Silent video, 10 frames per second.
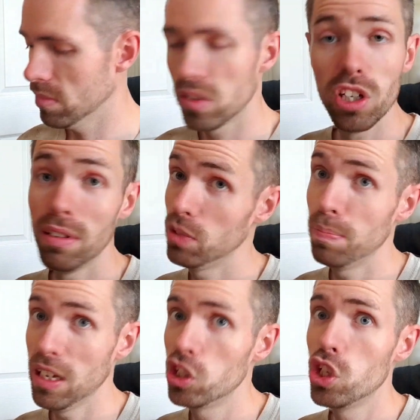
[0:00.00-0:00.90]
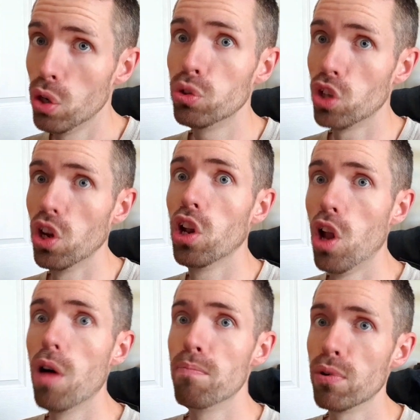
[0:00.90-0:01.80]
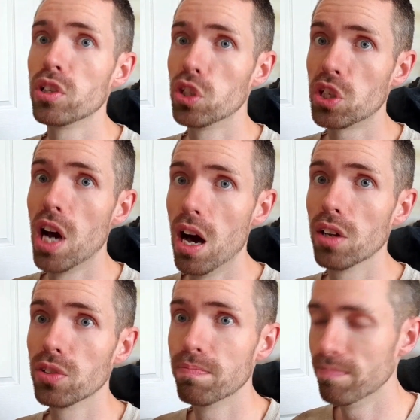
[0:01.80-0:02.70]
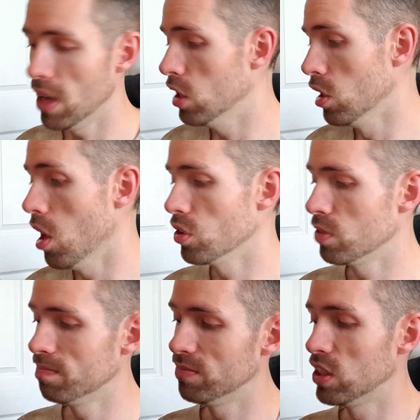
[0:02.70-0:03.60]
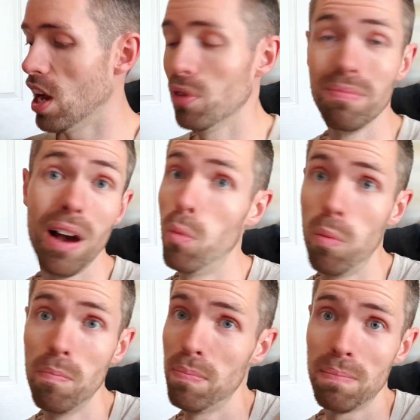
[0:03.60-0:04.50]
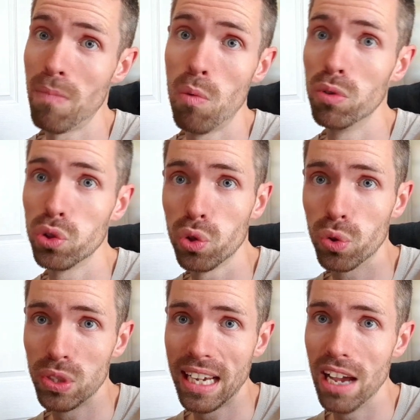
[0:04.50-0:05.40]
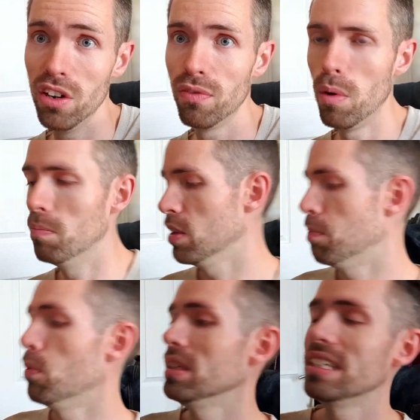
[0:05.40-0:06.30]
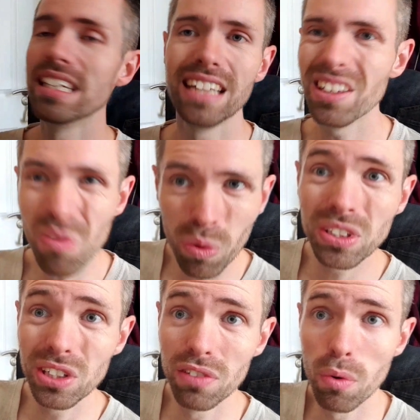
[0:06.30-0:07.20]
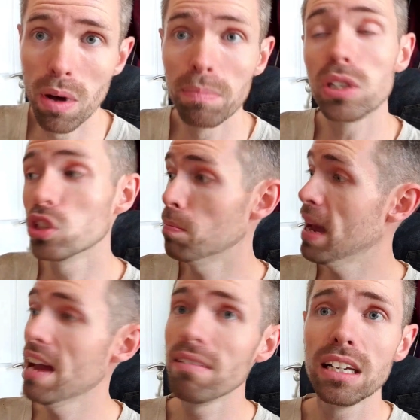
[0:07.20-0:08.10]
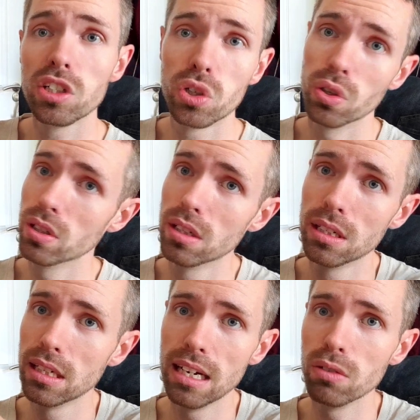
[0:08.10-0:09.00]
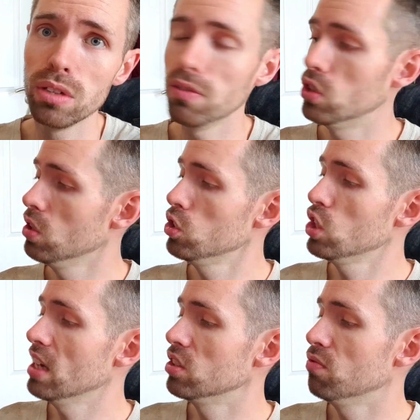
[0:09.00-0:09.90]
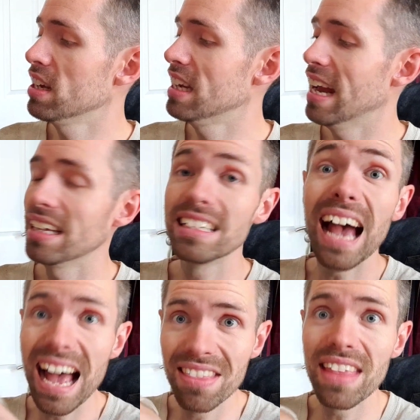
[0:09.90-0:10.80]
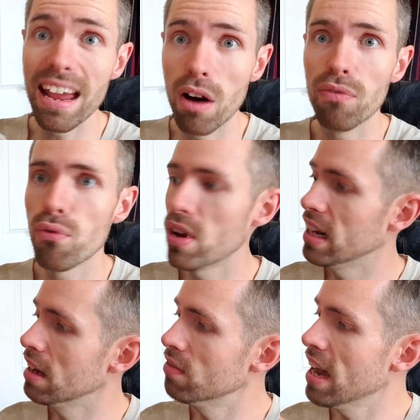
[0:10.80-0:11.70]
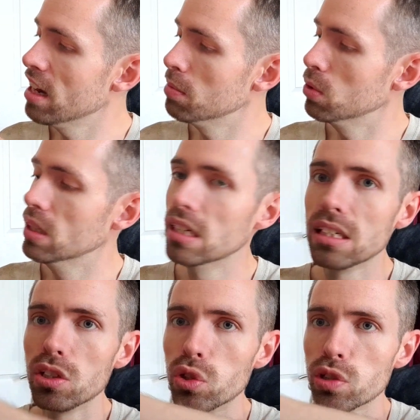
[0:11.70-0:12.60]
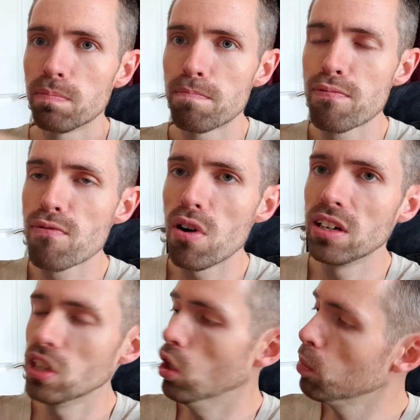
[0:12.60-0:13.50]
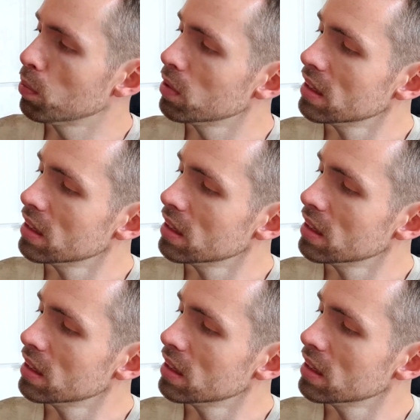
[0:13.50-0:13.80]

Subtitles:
So it's used on a lot of British cars. A lot. So I wouldn't struggle to get another one. But the point is, I don't want another one because the bearing is good. And all you have to do is change the regulator and they are freely available. You just prise it up.